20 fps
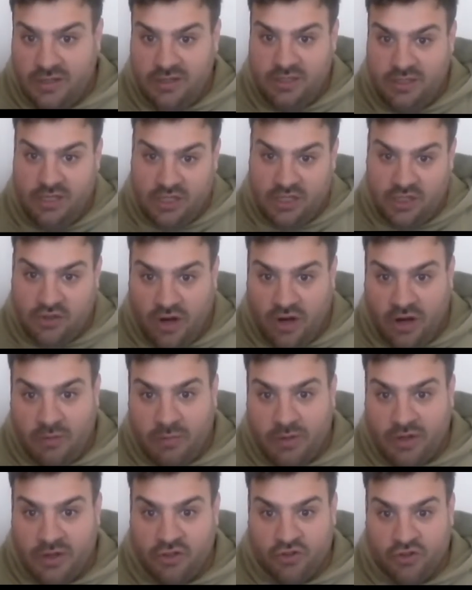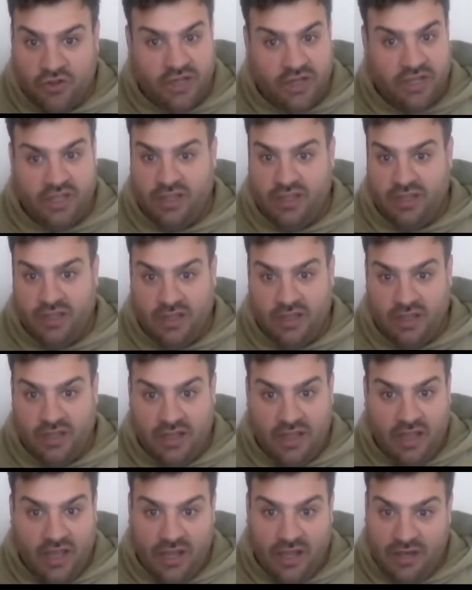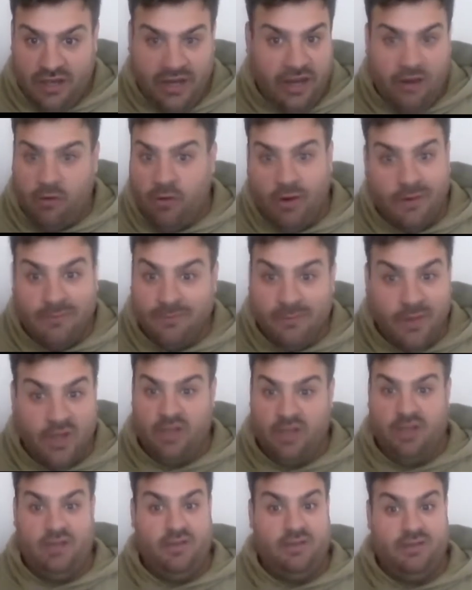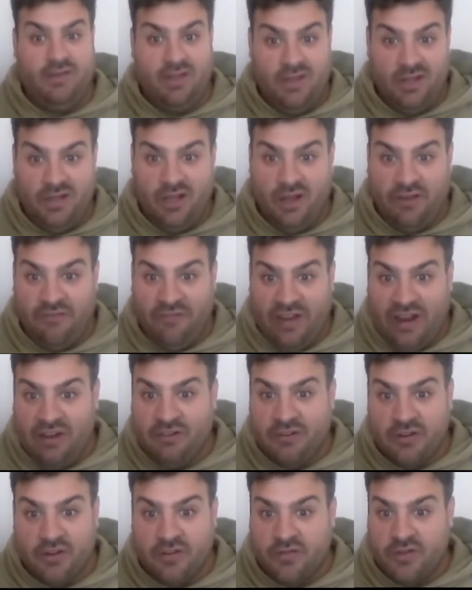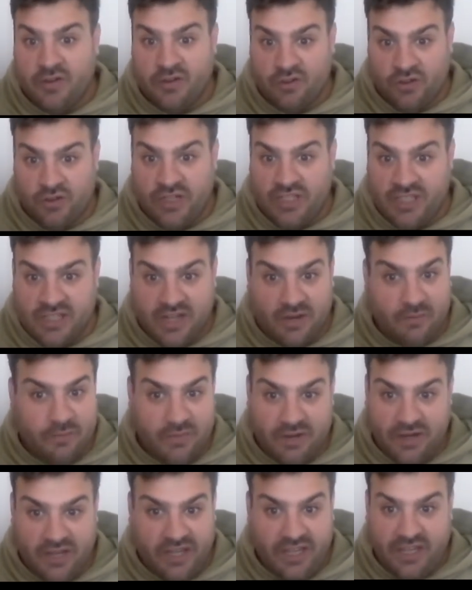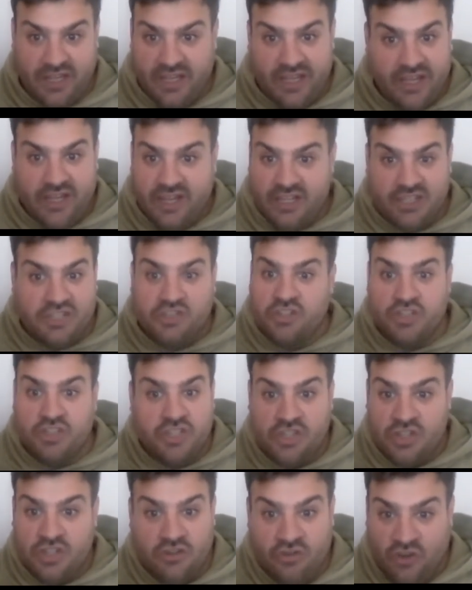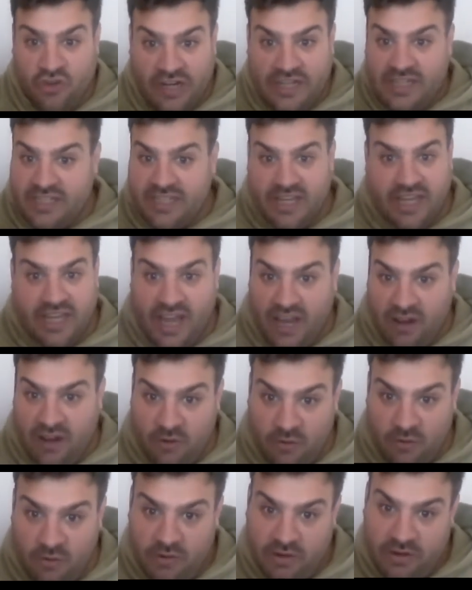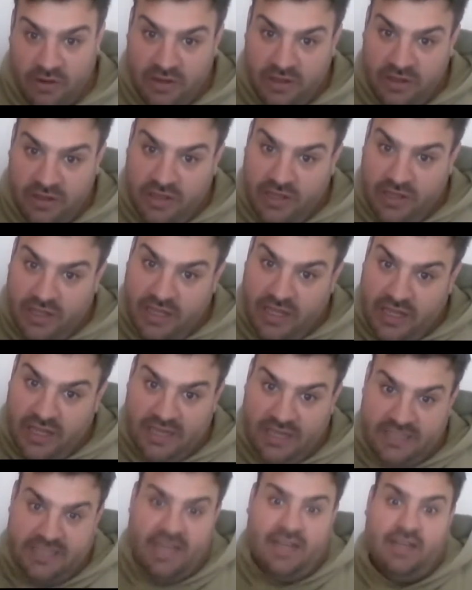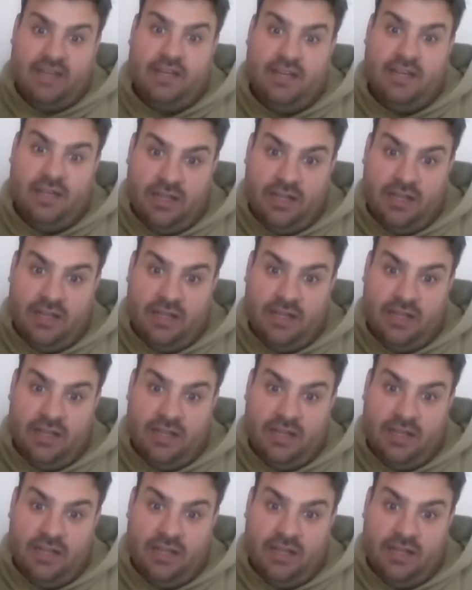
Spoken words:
describing a drink, and now I'm a founder of a drinks company. It's just crazy. How is that